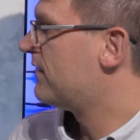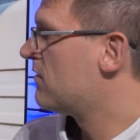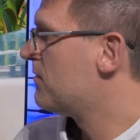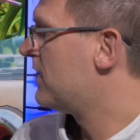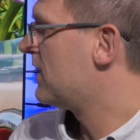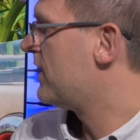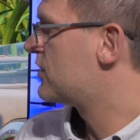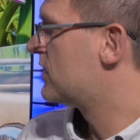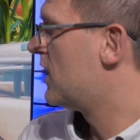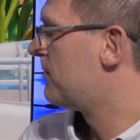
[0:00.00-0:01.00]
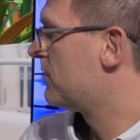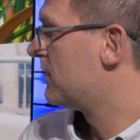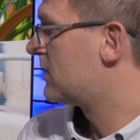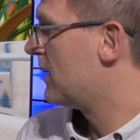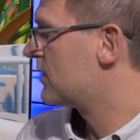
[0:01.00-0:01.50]
very bad HDR
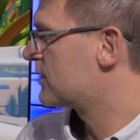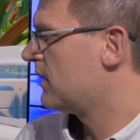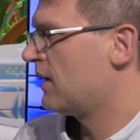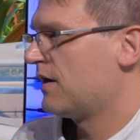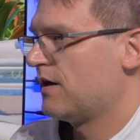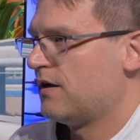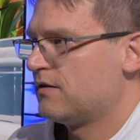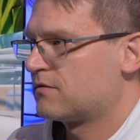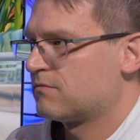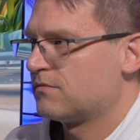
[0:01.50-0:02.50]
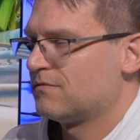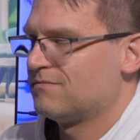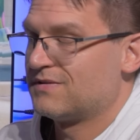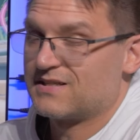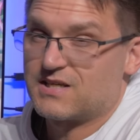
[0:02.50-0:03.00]
implementation, and
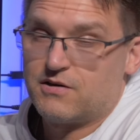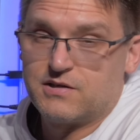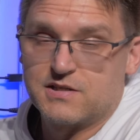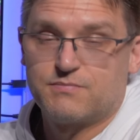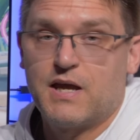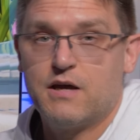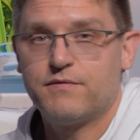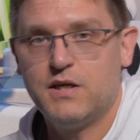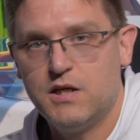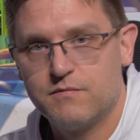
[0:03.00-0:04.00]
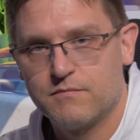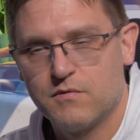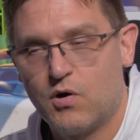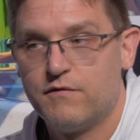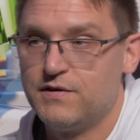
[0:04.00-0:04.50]
that's how it is. We
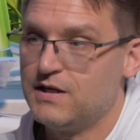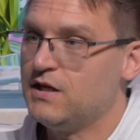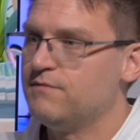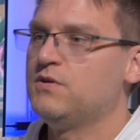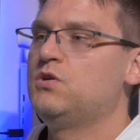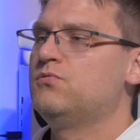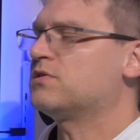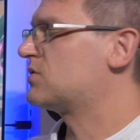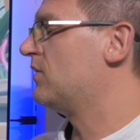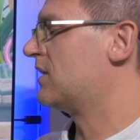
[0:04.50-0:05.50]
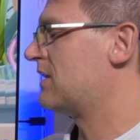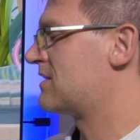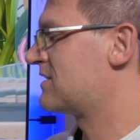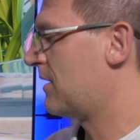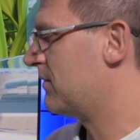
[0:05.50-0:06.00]
even used to it
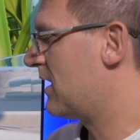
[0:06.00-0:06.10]
that some